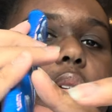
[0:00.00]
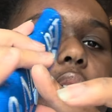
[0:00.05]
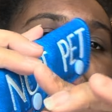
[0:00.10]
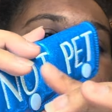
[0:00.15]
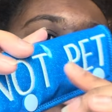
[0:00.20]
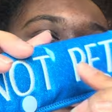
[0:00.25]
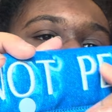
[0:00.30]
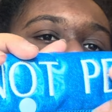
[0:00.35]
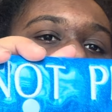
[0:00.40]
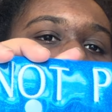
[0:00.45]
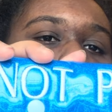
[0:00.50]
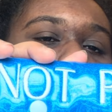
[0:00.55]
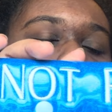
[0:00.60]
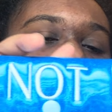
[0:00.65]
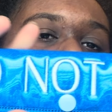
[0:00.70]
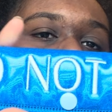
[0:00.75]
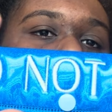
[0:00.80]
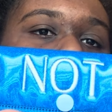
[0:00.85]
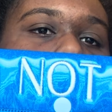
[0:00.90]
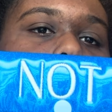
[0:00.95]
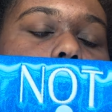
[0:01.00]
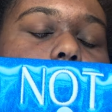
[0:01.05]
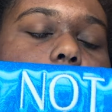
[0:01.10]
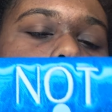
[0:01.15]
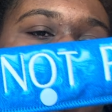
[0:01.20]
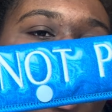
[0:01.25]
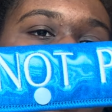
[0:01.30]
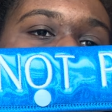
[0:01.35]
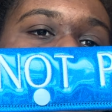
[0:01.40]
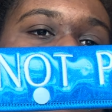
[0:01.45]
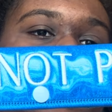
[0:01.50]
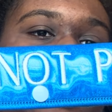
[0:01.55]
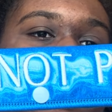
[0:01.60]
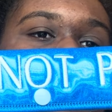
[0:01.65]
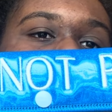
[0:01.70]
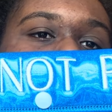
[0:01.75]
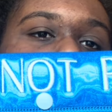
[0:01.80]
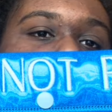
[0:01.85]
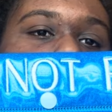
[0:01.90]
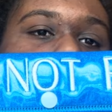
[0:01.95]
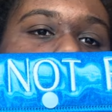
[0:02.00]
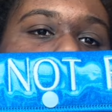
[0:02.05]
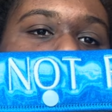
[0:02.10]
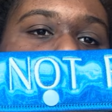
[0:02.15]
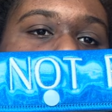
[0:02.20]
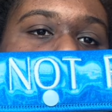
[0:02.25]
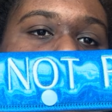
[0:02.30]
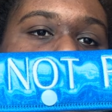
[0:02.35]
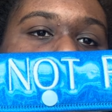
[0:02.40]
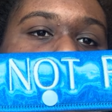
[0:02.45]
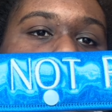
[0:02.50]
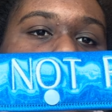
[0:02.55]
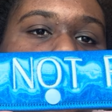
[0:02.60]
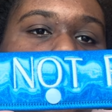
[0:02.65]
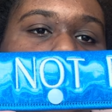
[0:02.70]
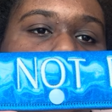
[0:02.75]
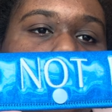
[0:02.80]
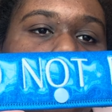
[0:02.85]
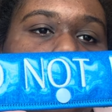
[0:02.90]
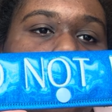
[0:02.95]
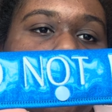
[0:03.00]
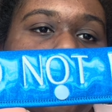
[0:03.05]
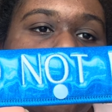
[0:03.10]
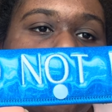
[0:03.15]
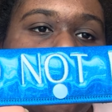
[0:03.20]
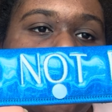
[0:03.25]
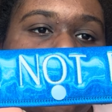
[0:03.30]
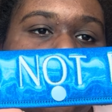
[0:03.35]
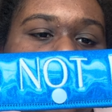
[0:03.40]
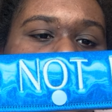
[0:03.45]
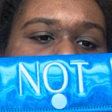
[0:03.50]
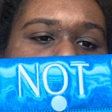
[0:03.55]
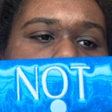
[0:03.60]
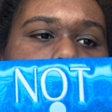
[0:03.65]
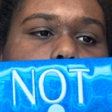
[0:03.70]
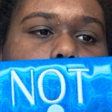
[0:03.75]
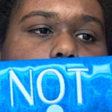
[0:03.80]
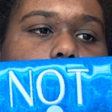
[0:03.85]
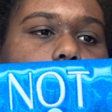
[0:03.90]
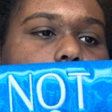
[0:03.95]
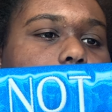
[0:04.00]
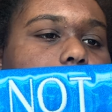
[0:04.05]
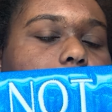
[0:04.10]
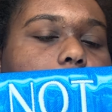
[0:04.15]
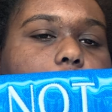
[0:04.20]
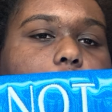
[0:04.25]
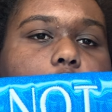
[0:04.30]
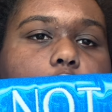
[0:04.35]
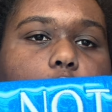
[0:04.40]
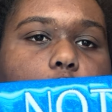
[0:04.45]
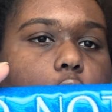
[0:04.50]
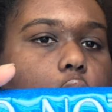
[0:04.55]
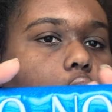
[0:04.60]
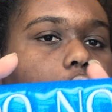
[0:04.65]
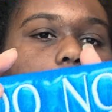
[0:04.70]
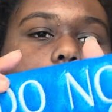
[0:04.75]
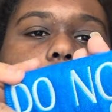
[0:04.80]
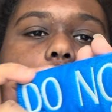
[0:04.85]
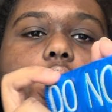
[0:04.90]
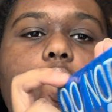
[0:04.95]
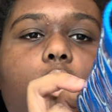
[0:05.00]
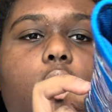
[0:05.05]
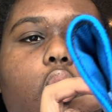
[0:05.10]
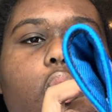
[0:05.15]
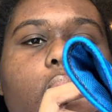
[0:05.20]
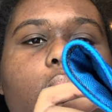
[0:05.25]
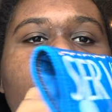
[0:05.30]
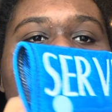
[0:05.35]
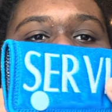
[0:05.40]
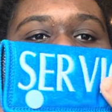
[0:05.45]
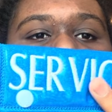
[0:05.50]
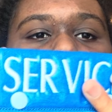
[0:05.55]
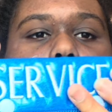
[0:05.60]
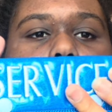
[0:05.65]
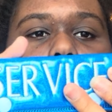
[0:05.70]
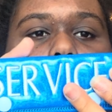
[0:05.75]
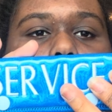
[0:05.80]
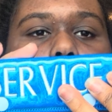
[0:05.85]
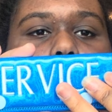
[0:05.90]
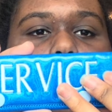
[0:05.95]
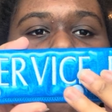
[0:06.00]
Canine's Attire. These are my most used leash wraps. Like anytime he works, boom, it's these.